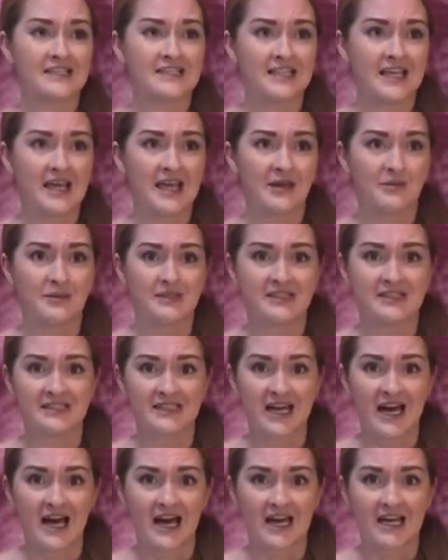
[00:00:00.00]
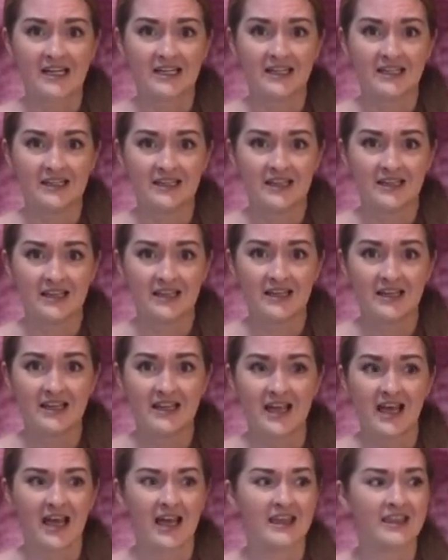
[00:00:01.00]
came inside
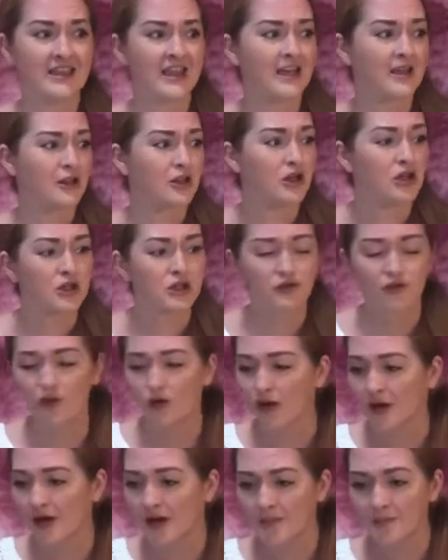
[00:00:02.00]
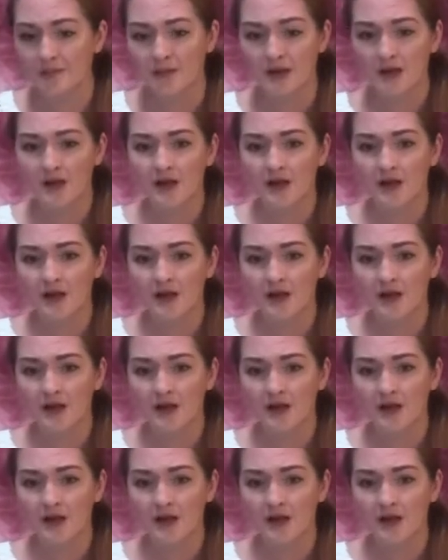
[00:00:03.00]
and they looked for them,